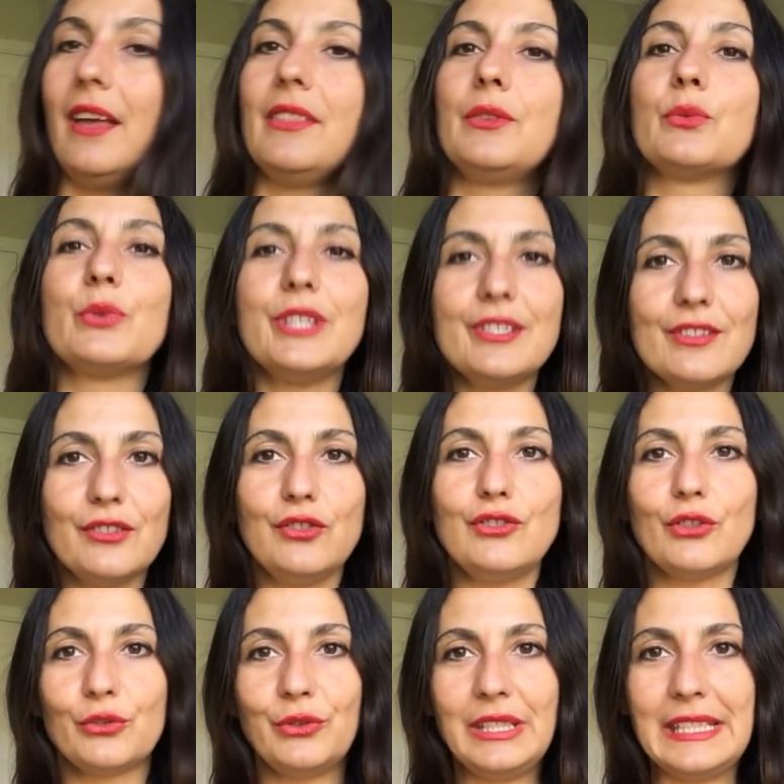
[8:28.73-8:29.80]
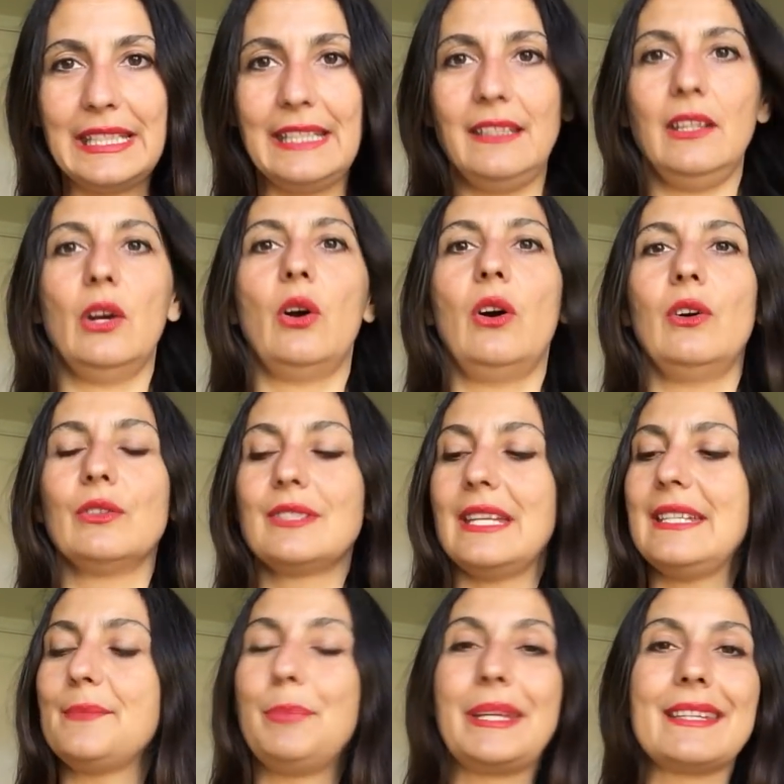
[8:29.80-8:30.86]
The reason you don't need any holes
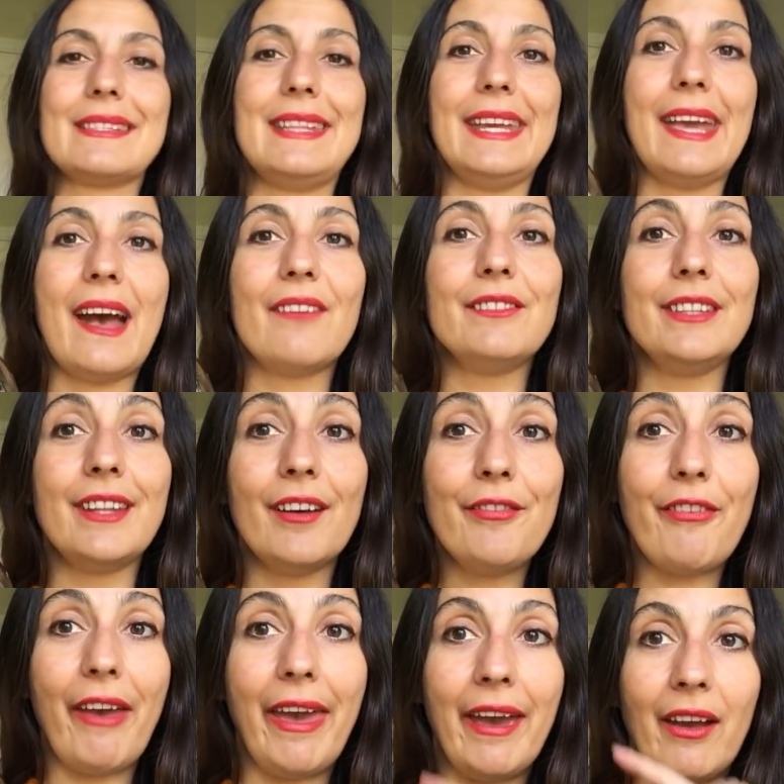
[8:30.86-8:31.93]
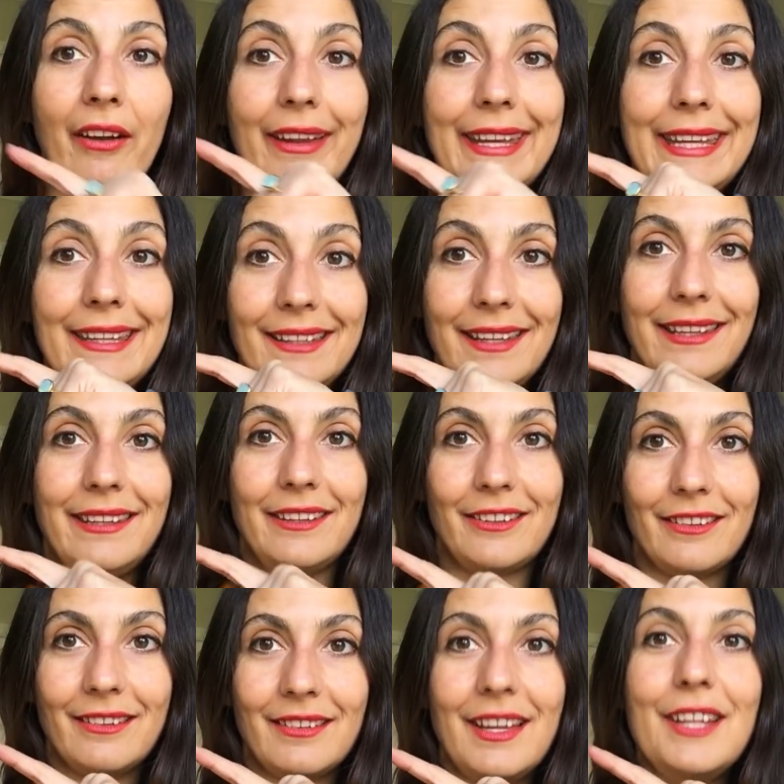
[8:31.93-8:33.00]
is because they have enough air in
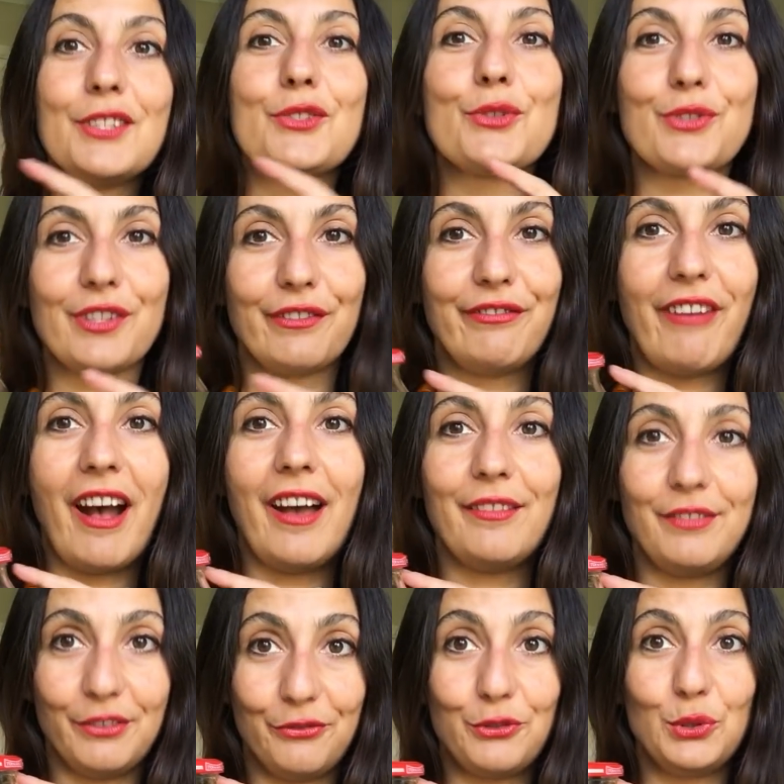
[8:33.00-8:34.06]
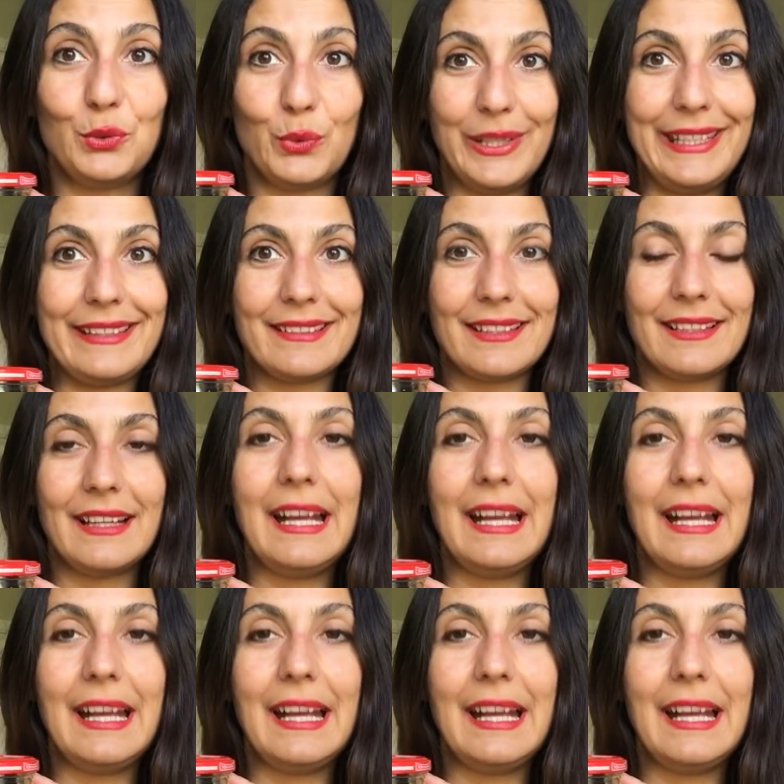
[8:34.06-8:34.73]
here to survive the full week.